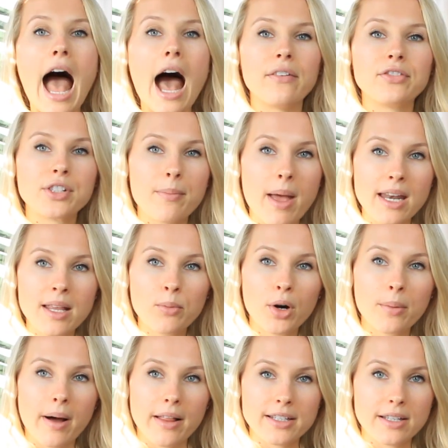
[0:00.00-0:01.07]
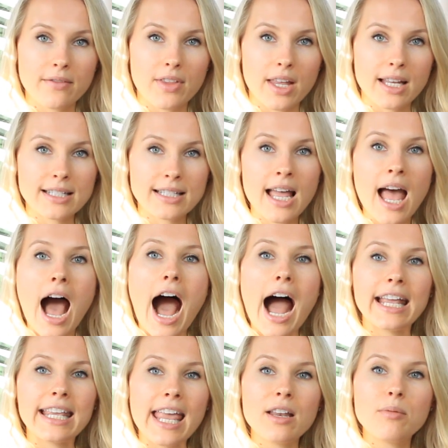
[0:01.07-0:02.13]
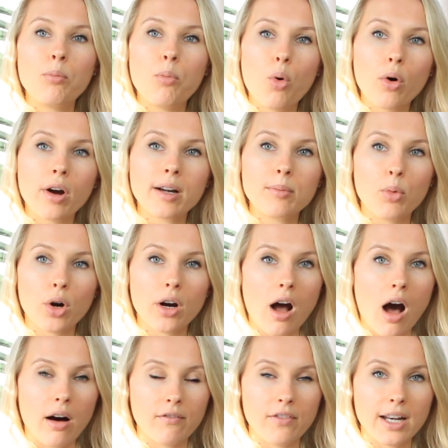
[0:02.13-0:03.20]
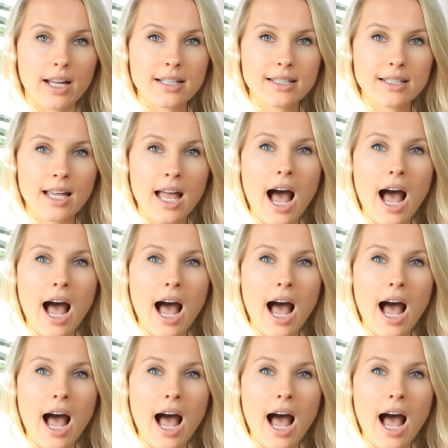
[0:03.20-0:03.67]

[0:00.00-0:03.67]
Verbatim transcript: After many more months of this, I gained more and more confidence.